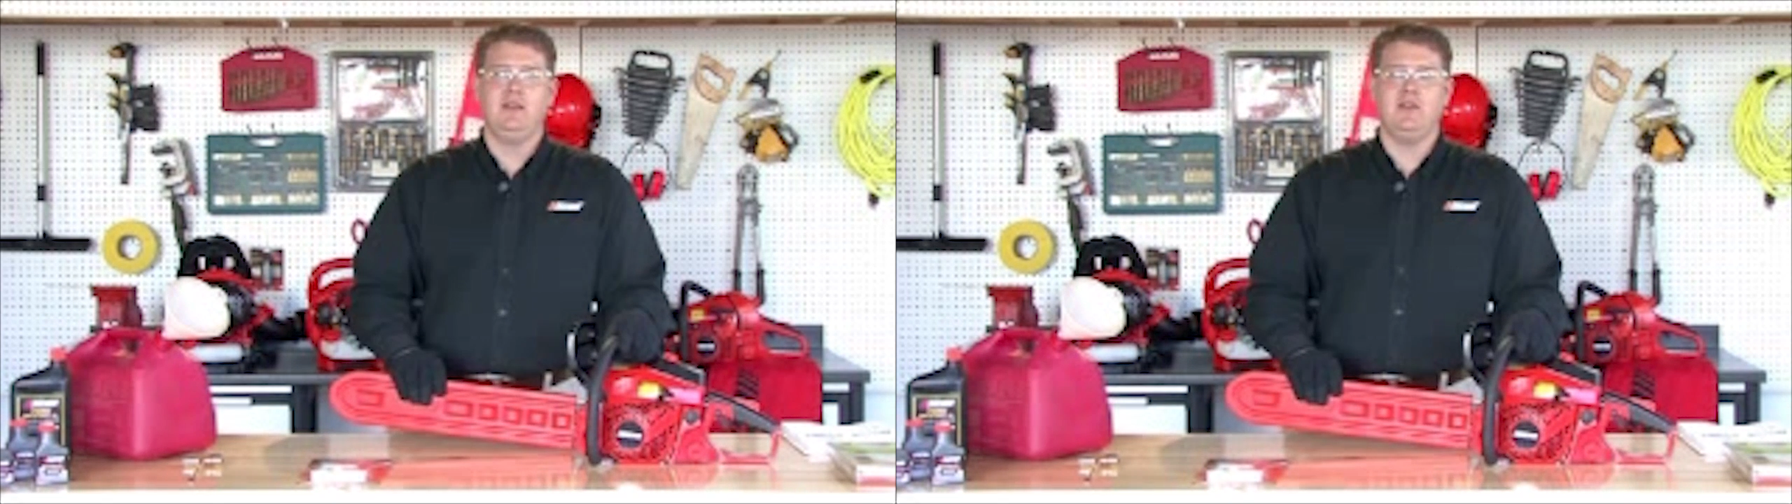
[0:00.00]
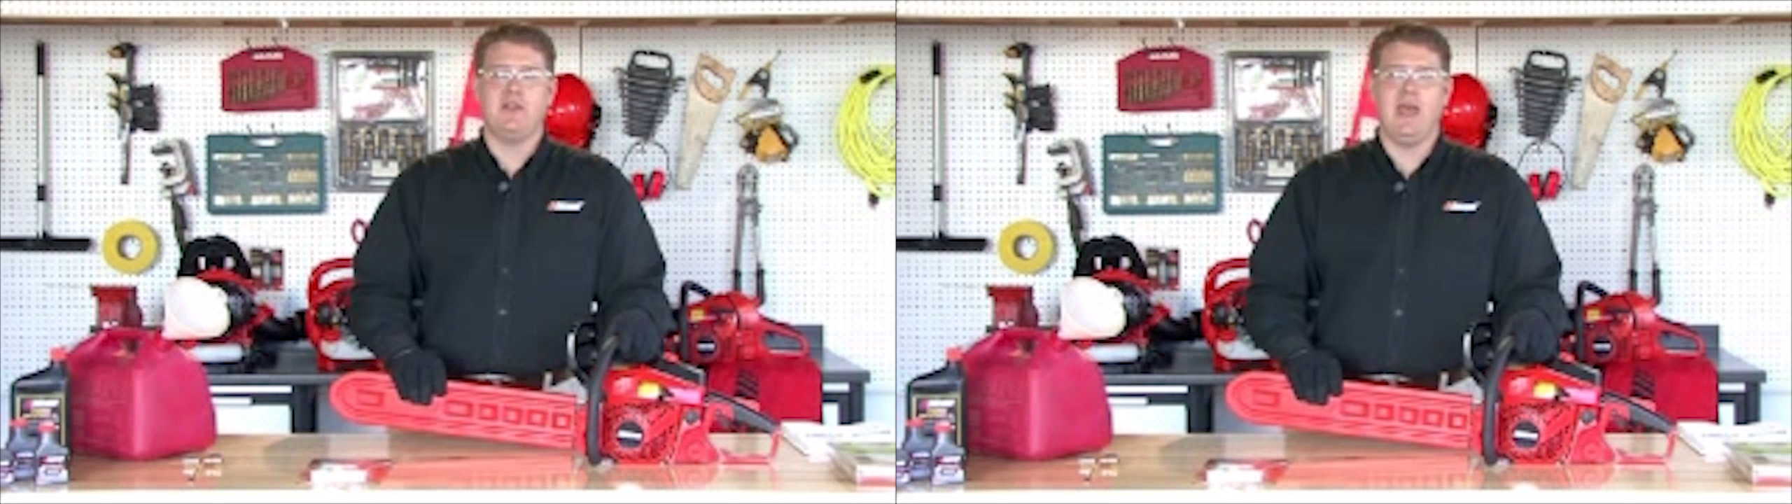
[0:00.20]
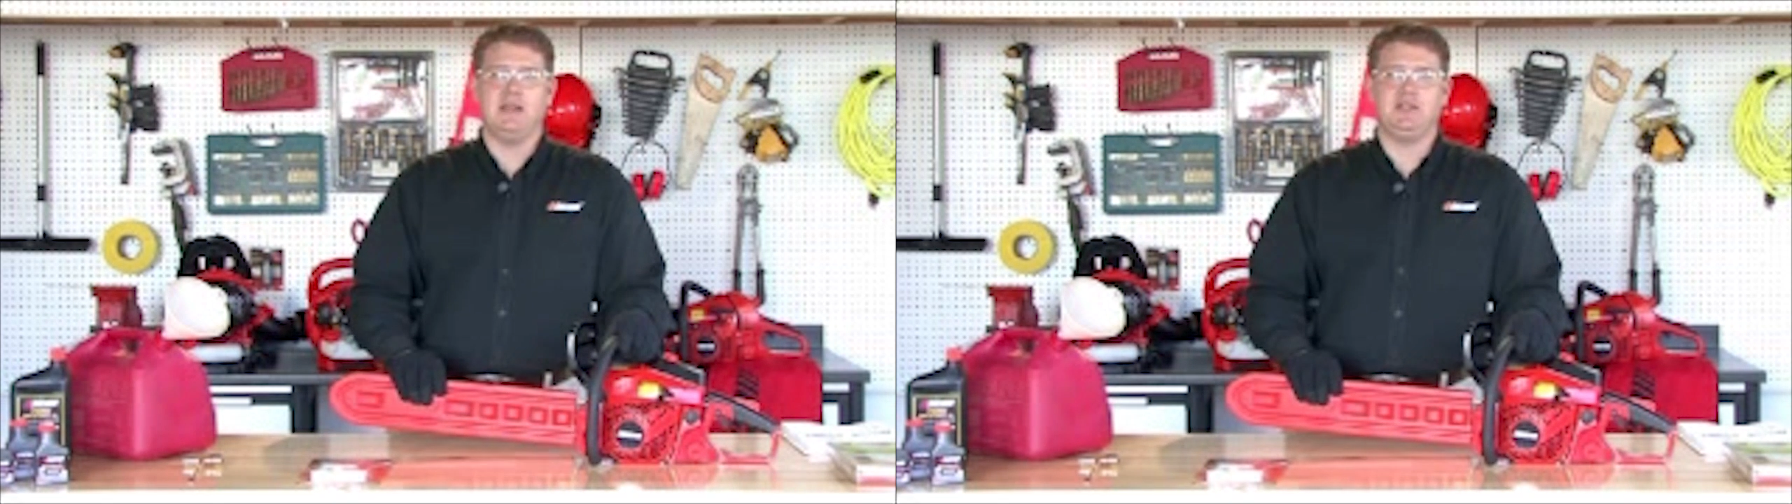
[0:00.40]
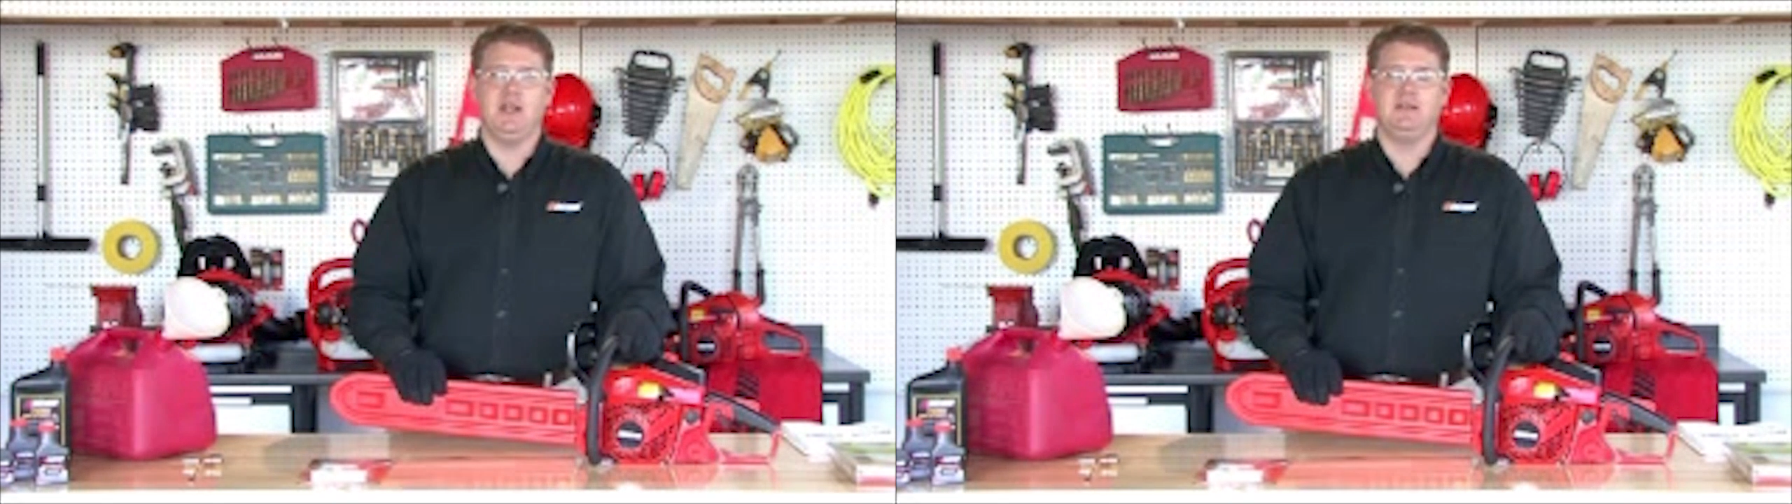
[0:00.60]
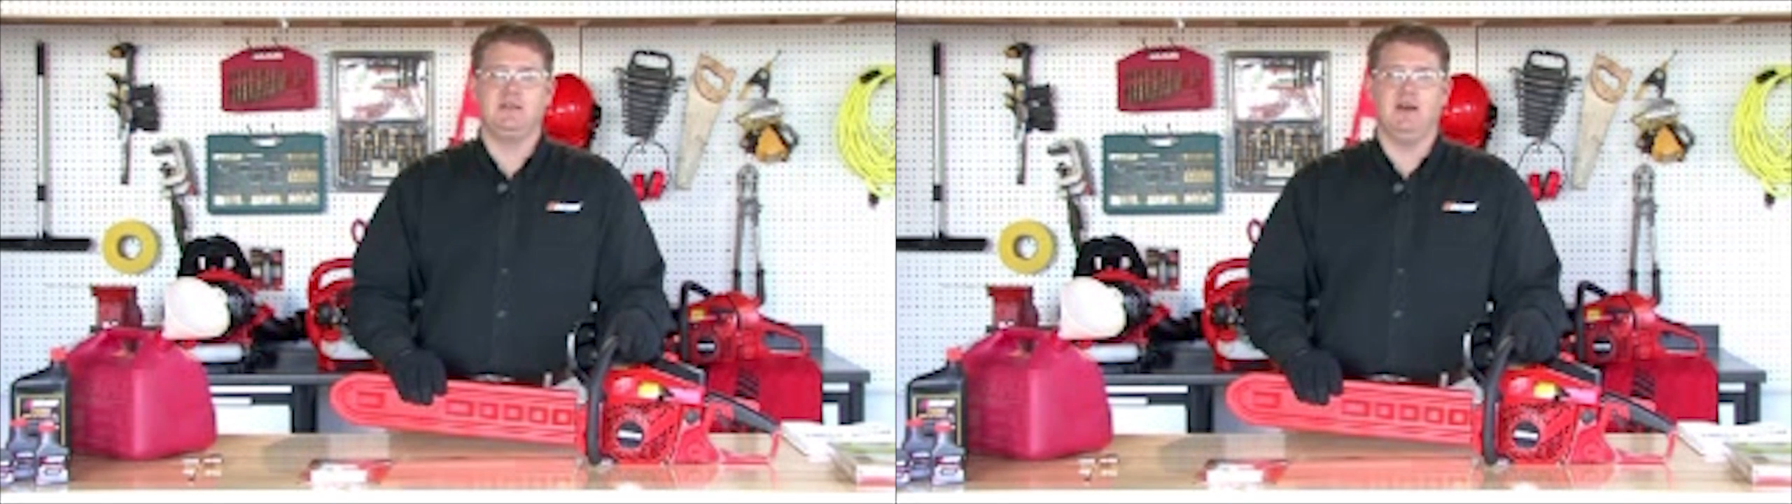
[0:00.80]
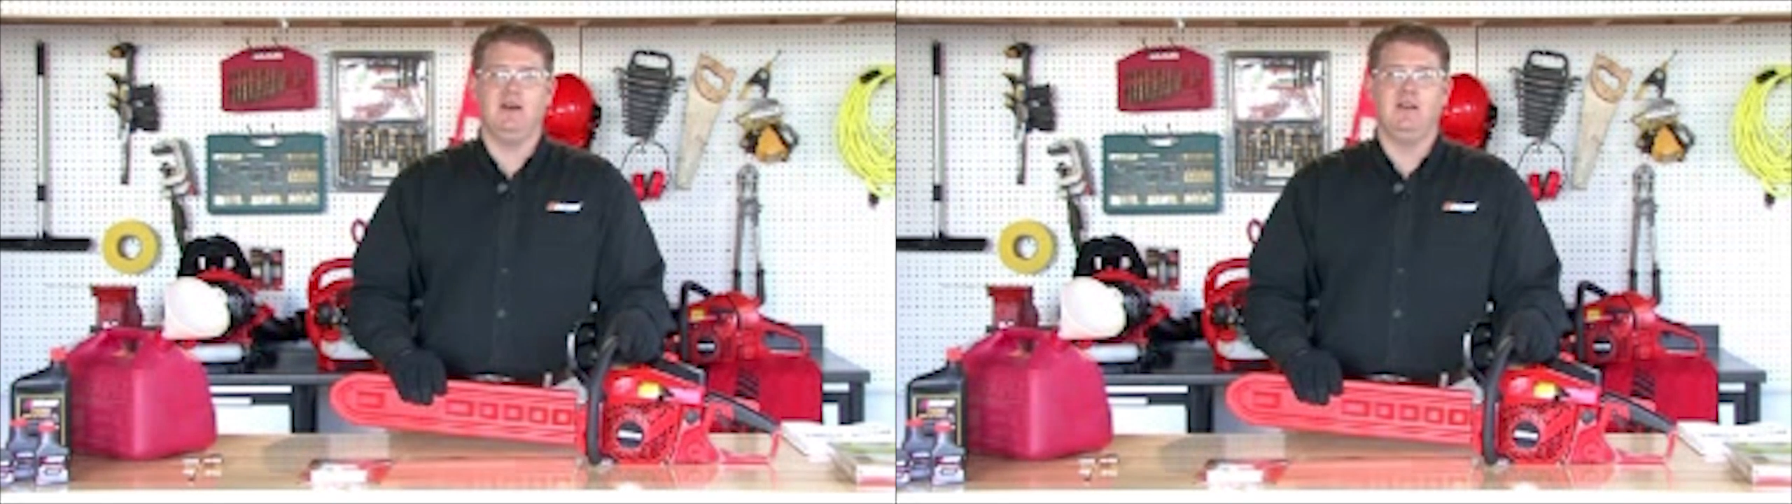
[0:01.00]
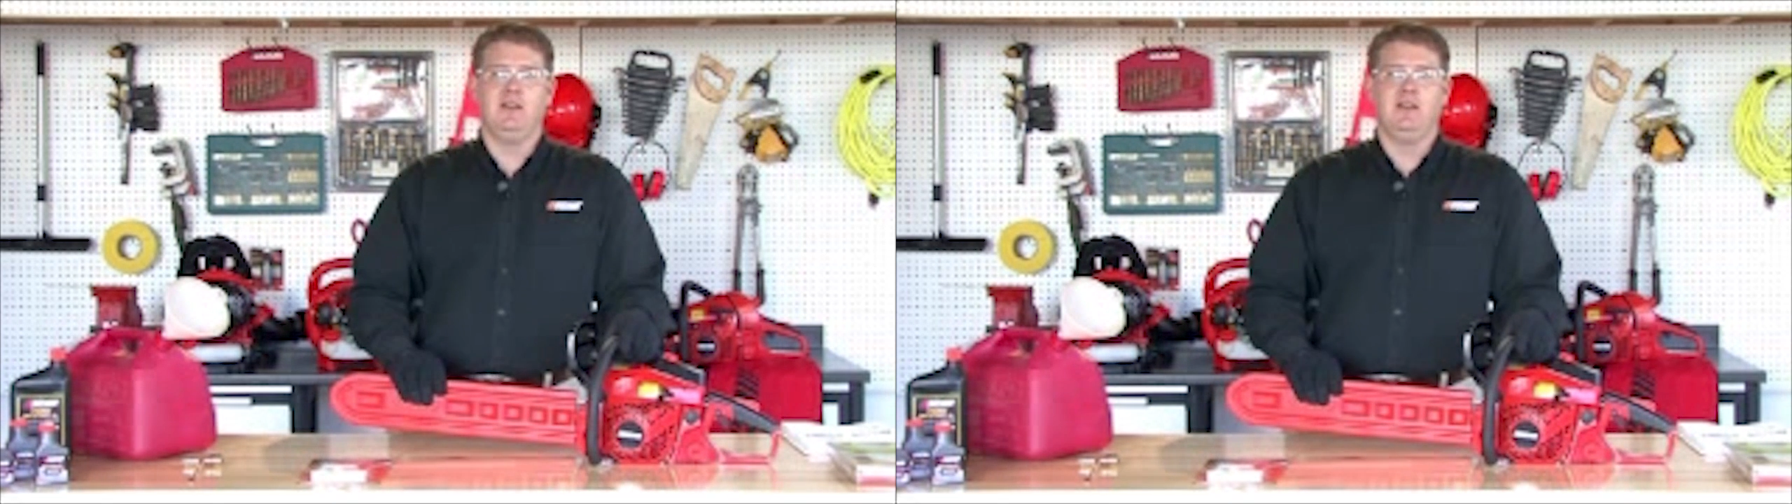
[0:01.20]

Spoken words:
your gas chainsaw.